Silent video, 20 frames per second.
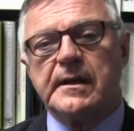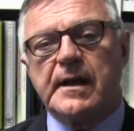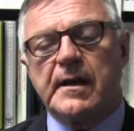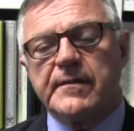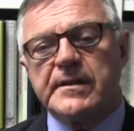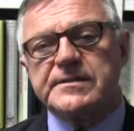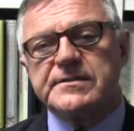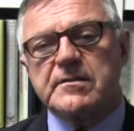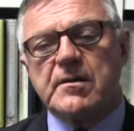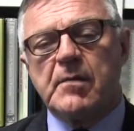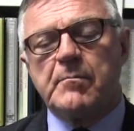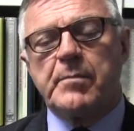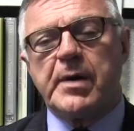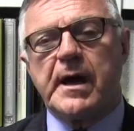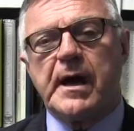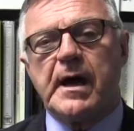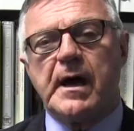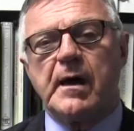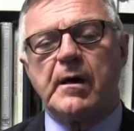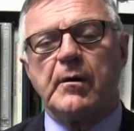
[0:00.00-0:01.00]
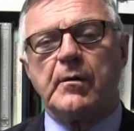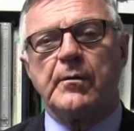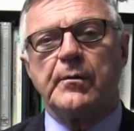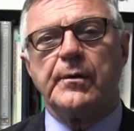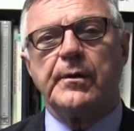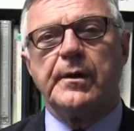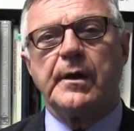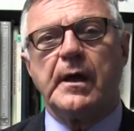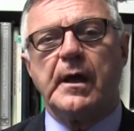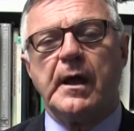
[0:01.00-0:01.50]
Now this
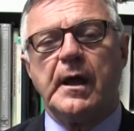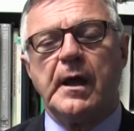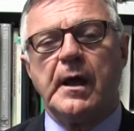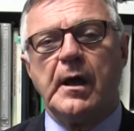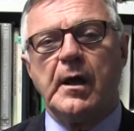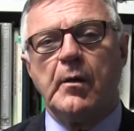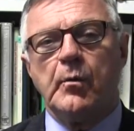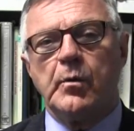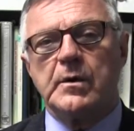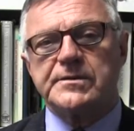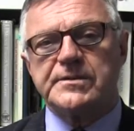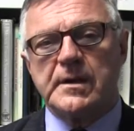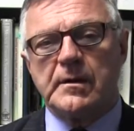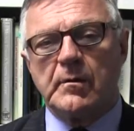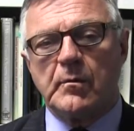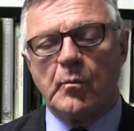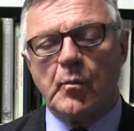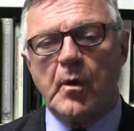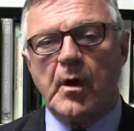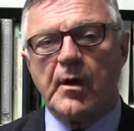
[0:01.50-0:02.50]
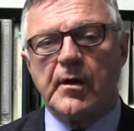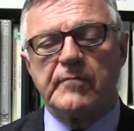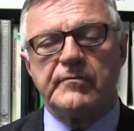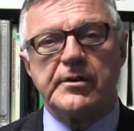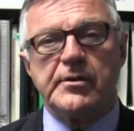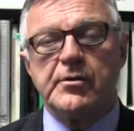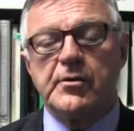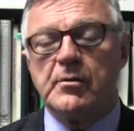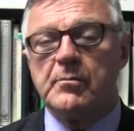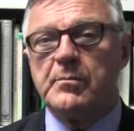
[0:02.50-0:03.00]
compound uh, was one of a
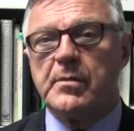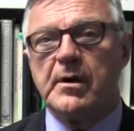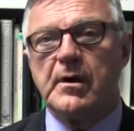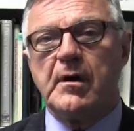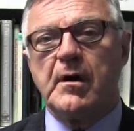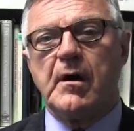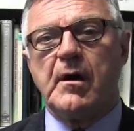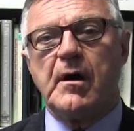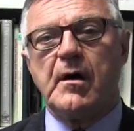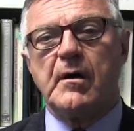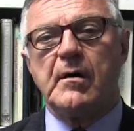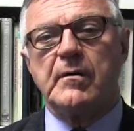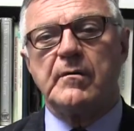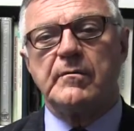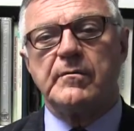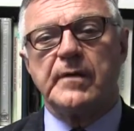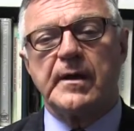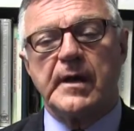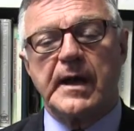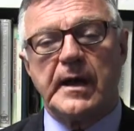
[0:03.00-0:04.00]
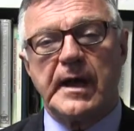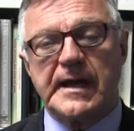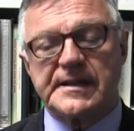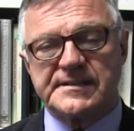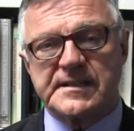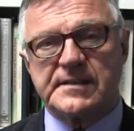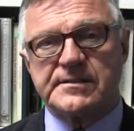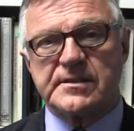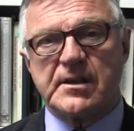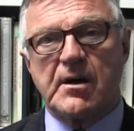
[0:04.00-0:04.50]
number of
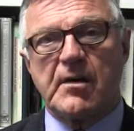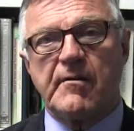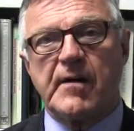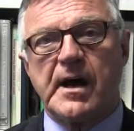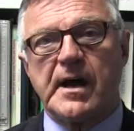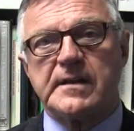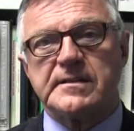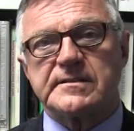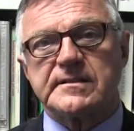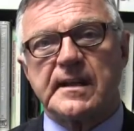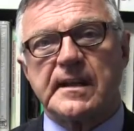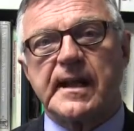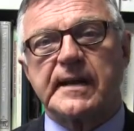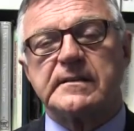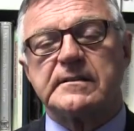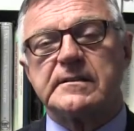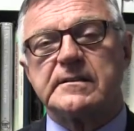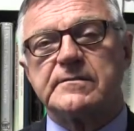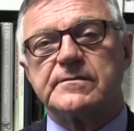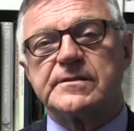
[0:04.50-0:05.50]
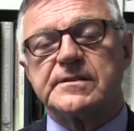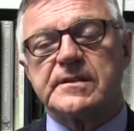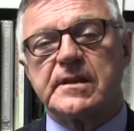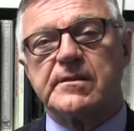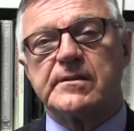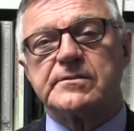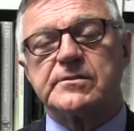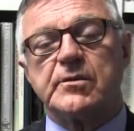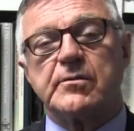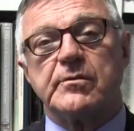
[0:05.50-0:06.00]
SSRIs, selective
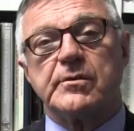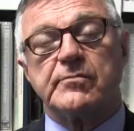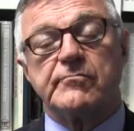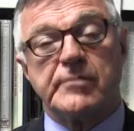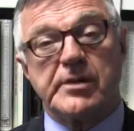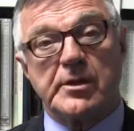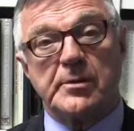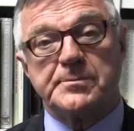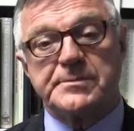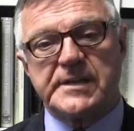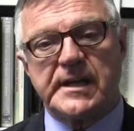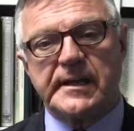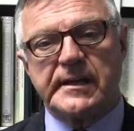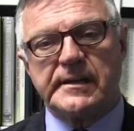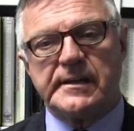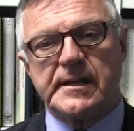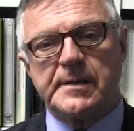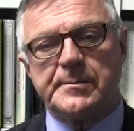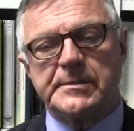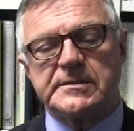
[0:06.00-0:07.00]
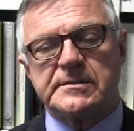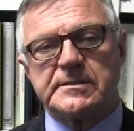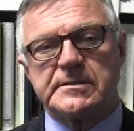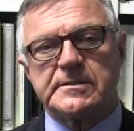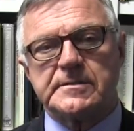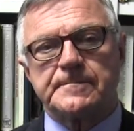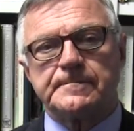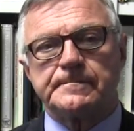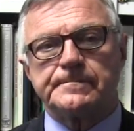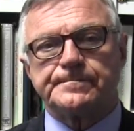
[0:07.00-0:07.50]
serotonin reuptake
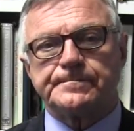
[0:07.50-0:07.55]
inhibitors.